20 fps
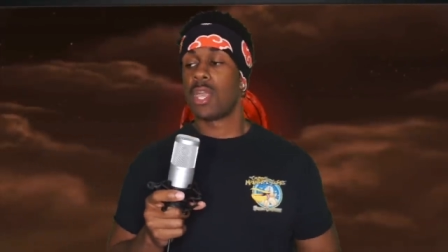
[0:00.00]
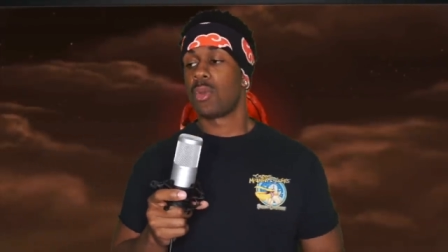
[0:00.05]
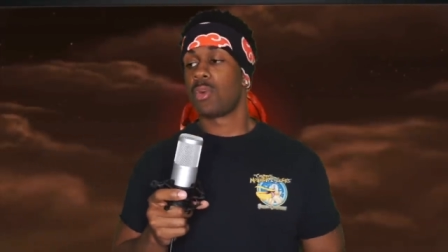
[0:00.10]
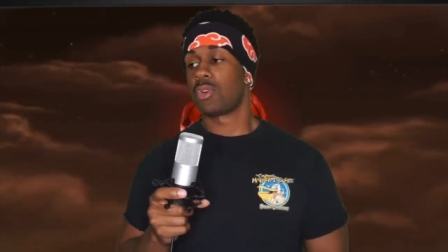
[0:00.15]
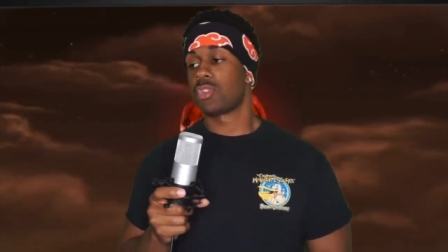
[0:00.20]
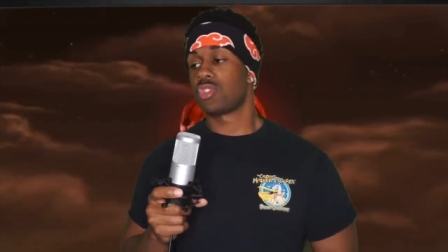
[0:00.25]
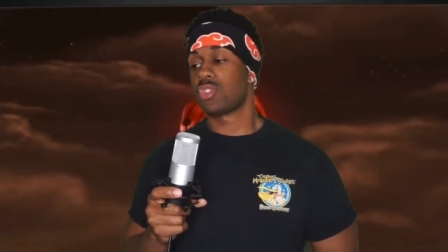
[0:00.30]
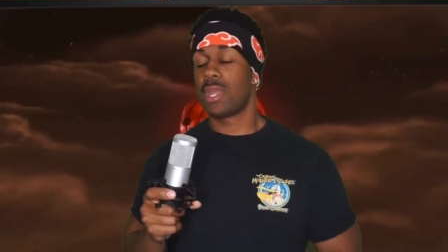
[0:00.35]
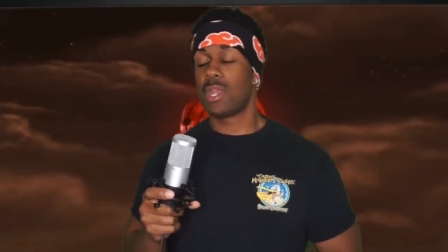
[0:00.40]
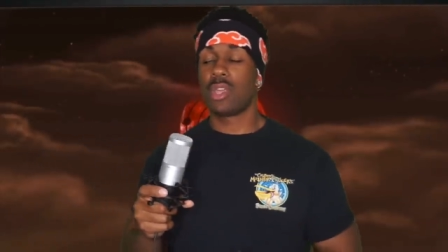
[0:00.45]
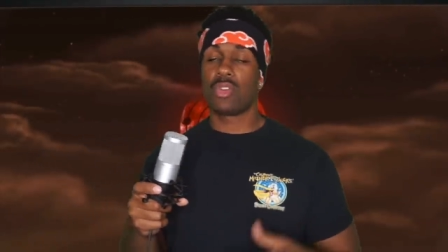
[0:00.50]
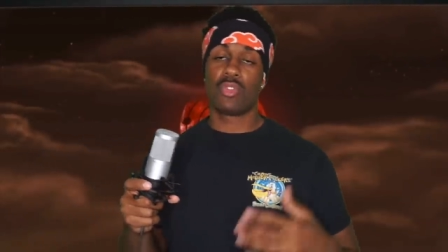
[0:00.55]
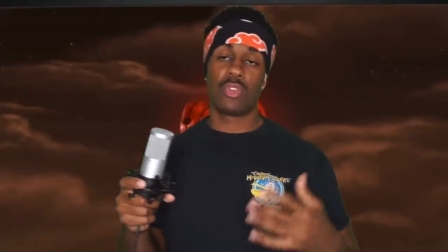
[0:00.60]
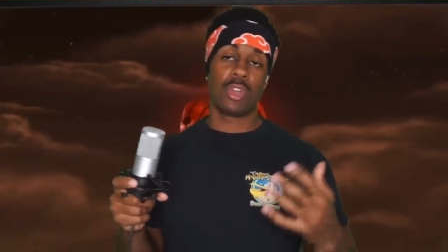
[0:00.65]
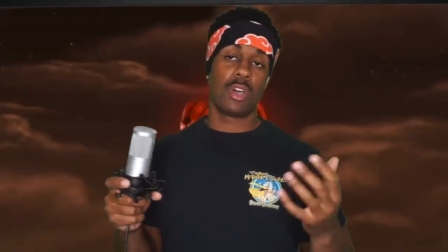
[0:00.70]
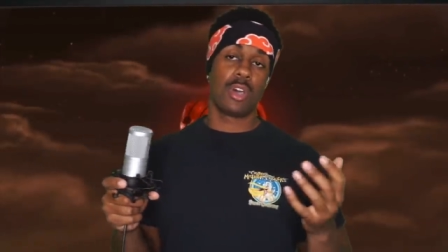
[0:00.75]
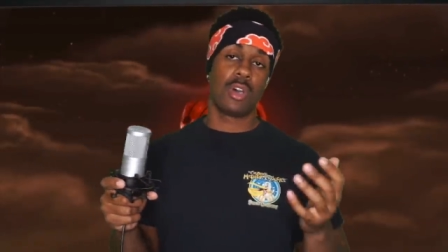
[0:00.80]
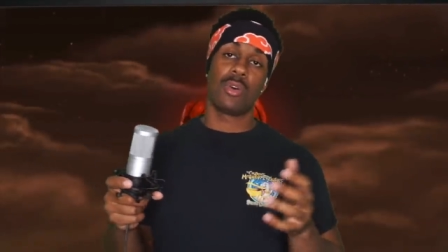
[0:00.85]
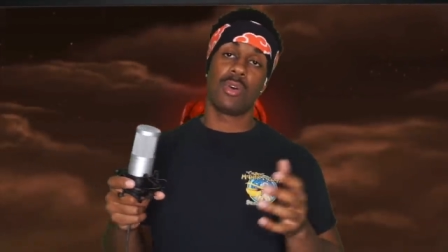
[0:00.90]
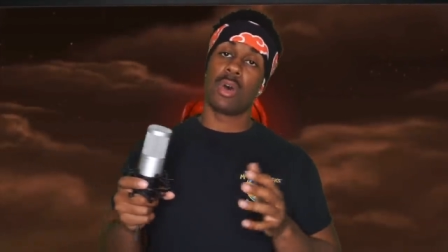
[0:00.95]
We're trying to
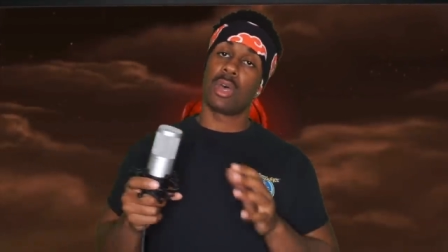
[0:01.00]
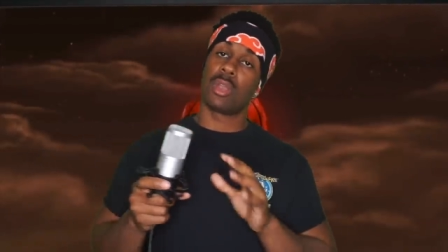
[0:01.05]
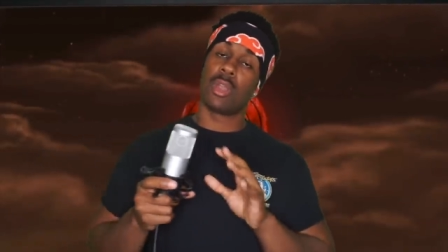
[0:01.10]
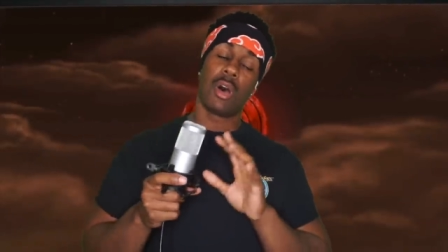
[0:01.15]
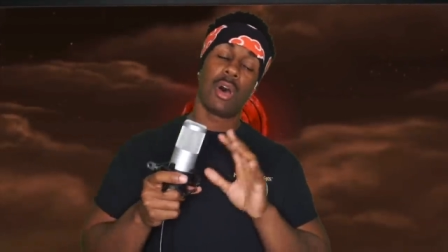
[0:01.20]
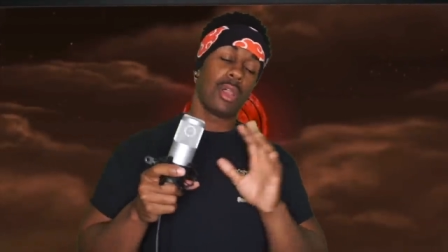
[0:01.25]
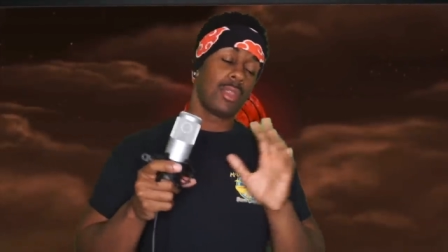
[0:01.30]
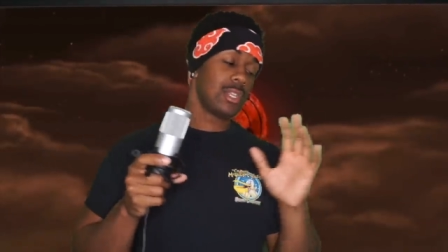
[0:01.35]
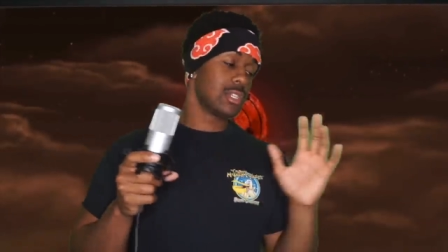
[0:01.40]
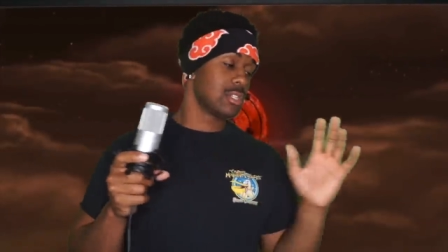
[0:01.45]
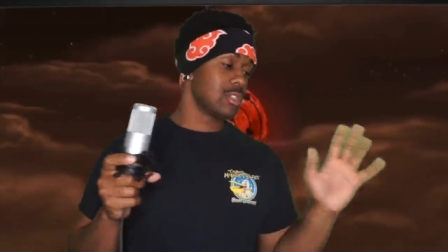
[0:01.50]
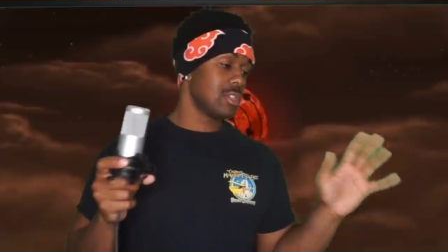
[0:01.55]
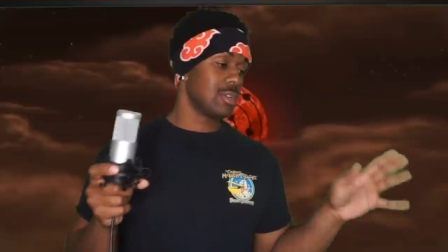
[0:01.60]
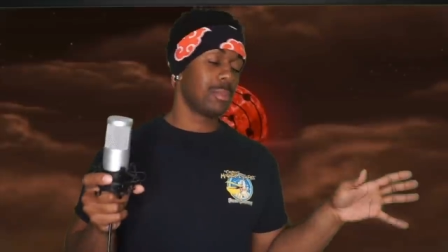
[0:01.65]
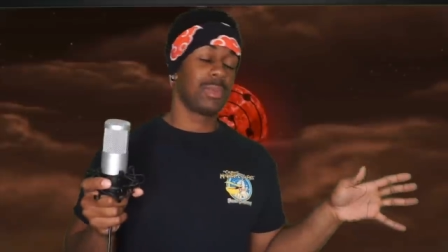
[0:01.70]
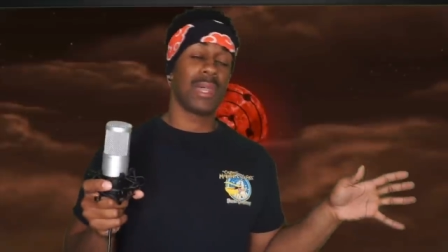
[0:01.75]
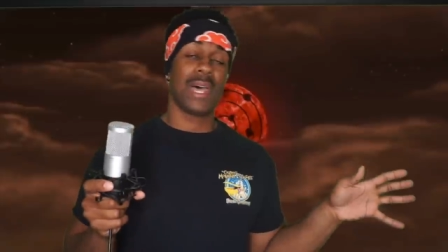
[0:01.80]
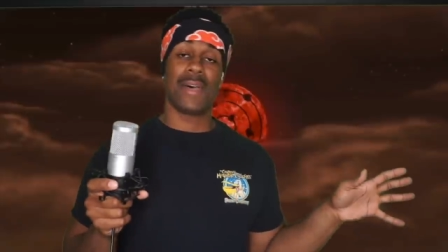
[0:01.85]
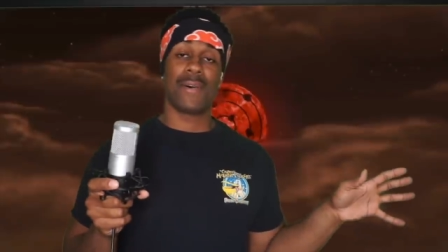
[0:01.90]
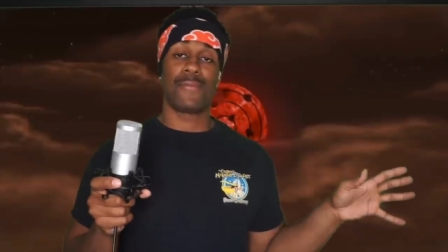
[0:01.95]
grow on all these little
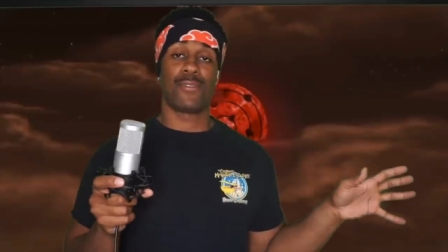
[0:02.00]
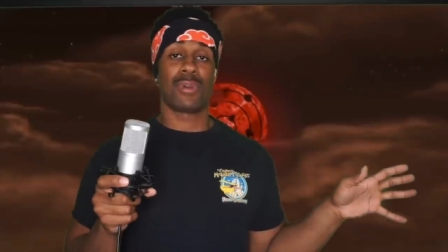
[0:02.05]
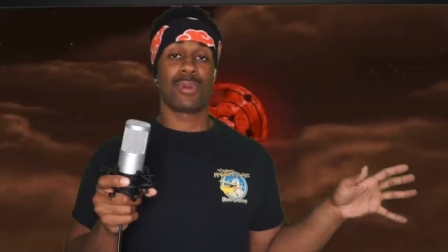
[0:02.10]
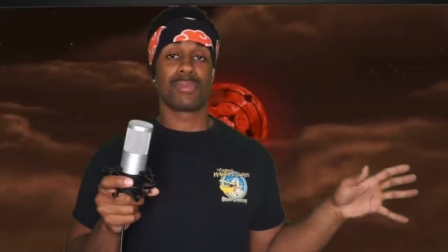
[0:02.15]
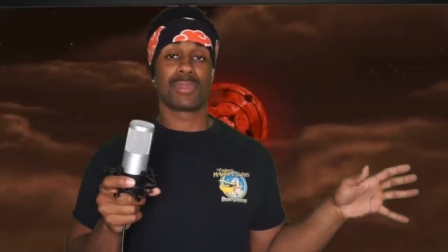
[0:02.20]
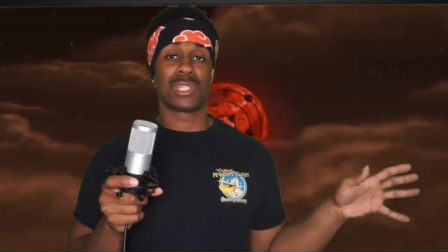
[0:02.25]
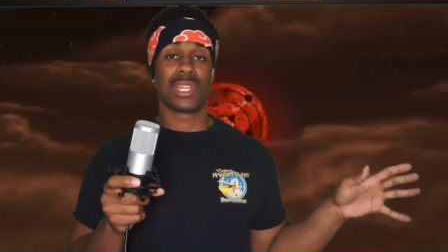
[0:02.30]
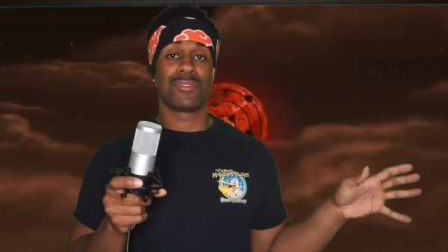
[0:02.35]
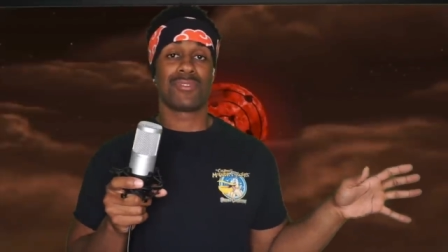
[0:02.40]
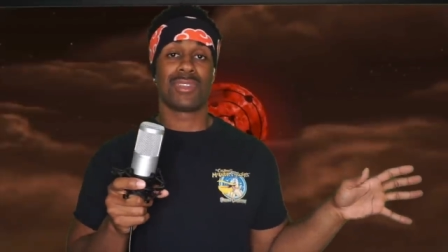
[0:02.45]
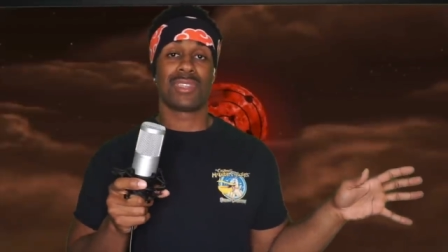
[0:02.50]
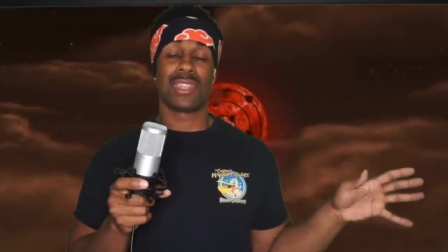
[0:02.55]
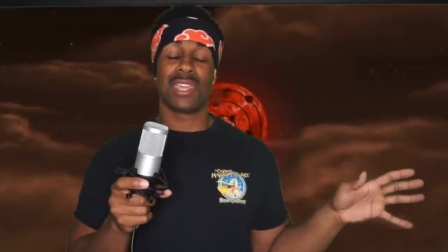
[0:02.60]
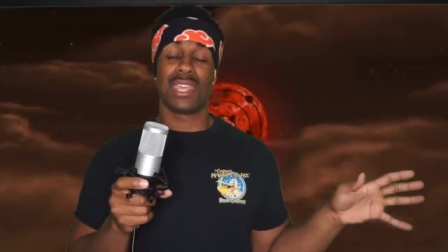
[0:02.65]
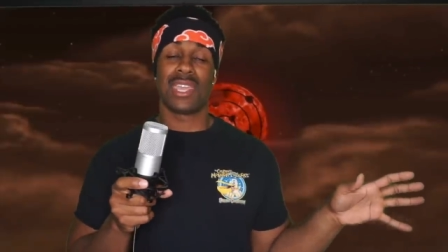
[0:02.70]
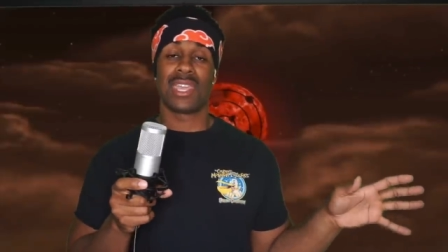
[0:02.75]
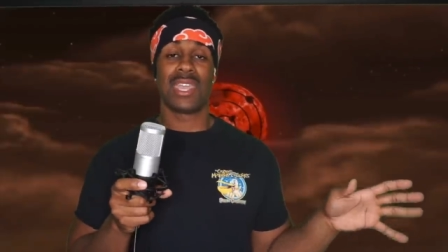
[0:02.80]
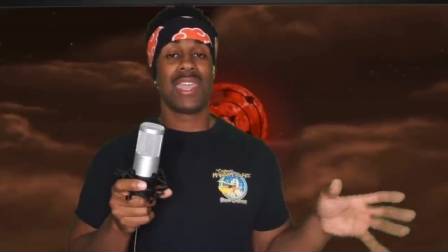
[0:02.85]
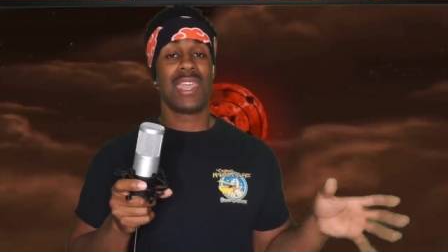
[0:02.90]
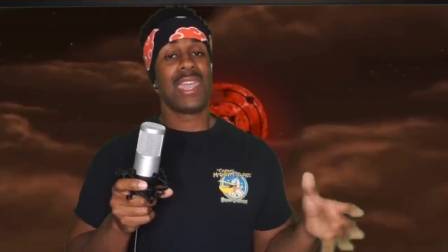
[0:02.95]
platforms and
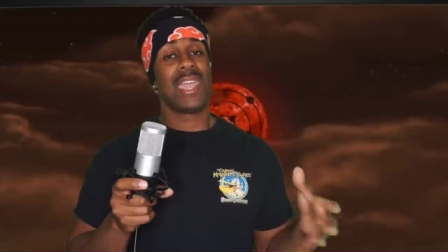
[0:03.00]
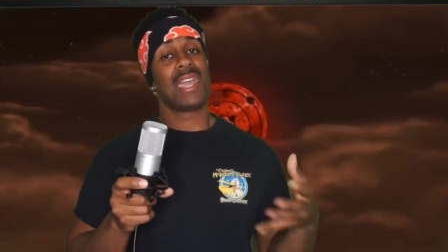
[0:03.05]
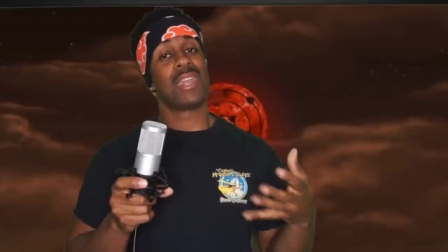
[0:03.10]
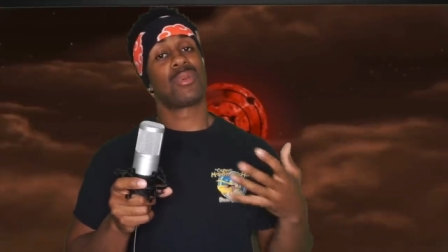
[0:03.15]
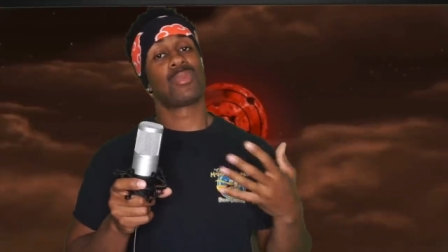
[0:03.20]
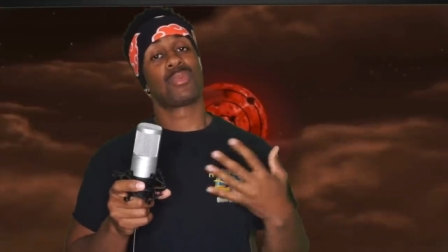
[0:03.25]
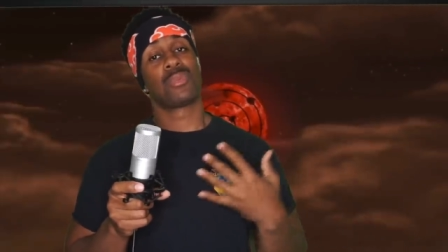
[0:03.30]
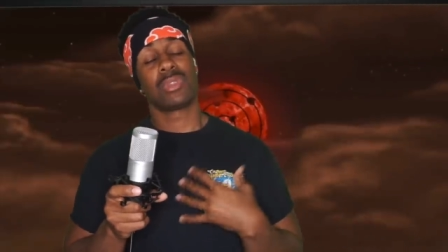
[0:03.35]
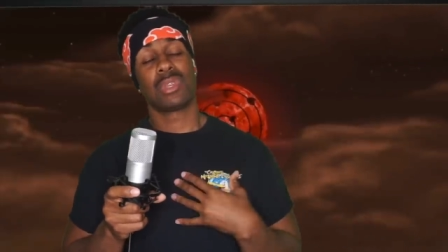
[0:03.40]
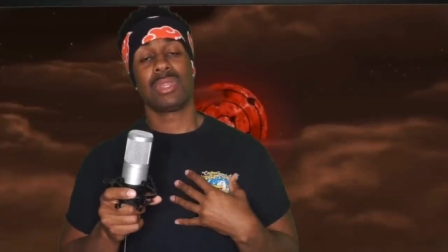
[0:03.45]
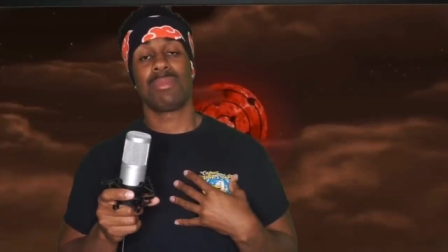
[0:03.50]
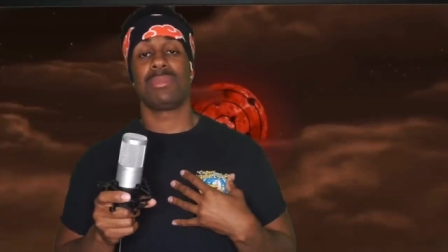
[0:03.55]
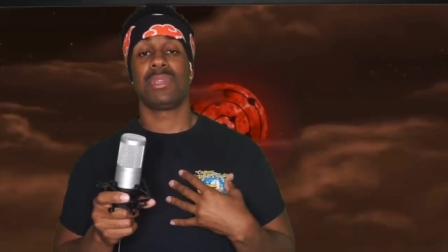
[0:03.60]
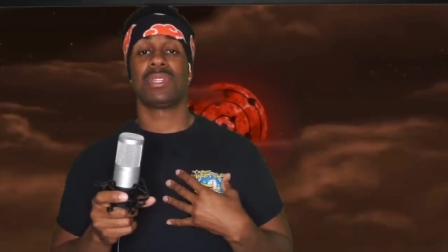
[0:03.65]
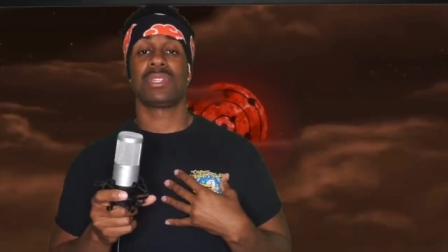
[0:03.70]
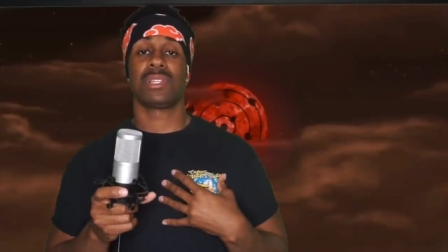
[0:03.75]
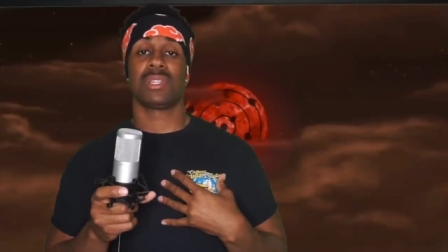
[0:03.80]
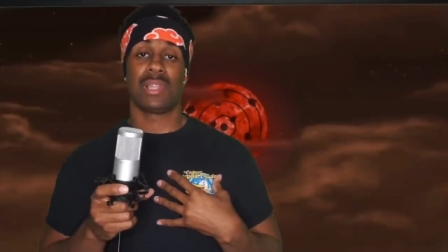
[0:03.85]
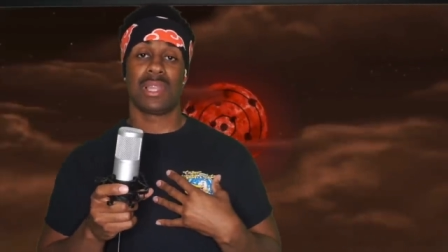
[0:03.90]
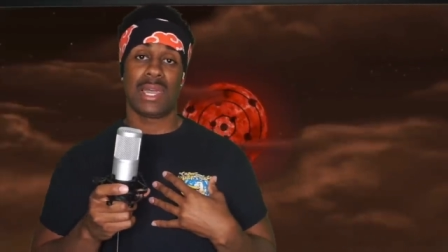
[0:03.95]
everything, and it really
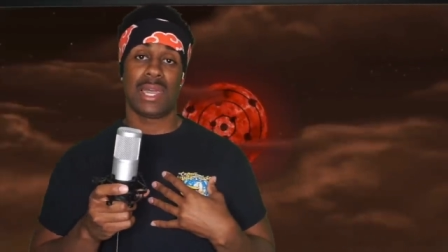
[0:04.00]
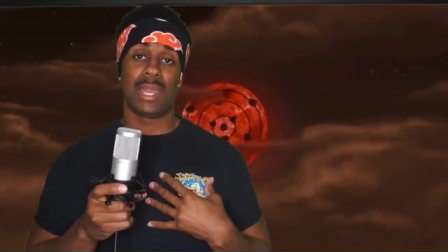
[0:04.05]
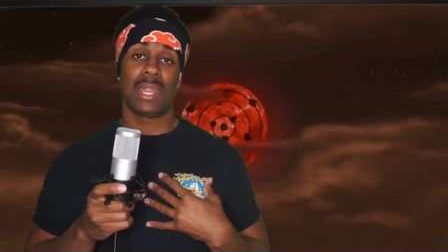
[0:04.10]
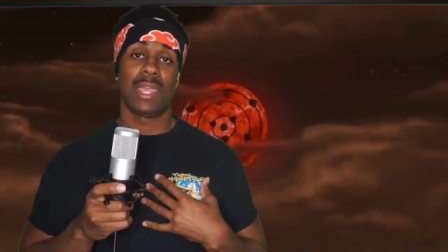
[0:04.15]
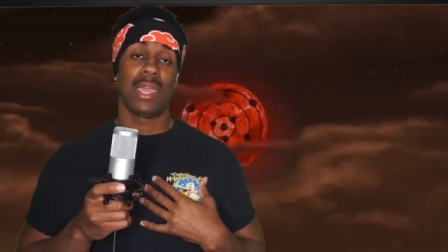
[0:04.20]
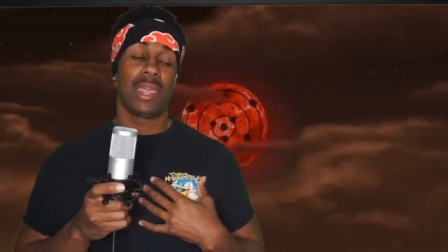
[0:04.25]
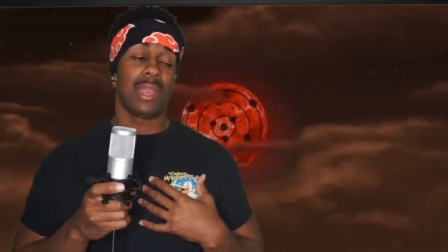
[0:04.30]
means a lot.